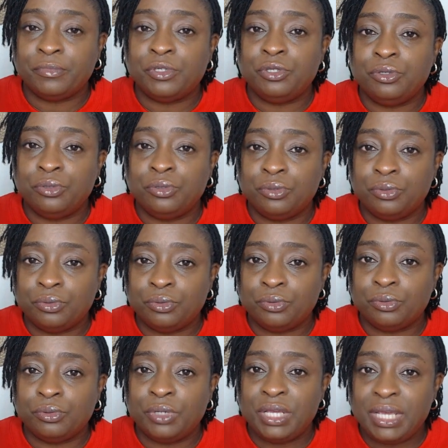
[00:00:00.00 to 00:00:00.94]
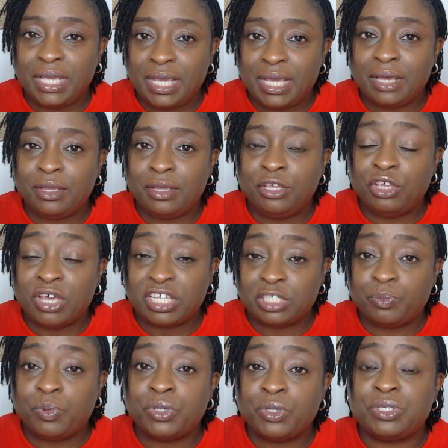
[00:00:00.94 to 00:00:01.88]
you hear, you
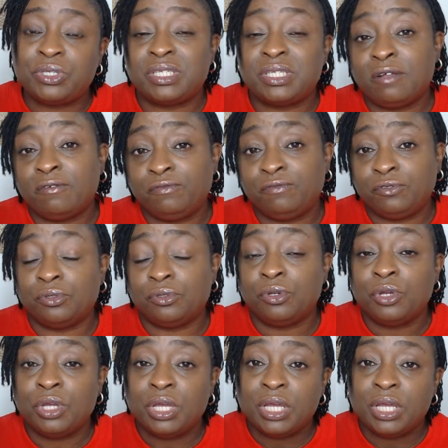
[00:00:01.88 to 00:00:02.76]
expose yourself to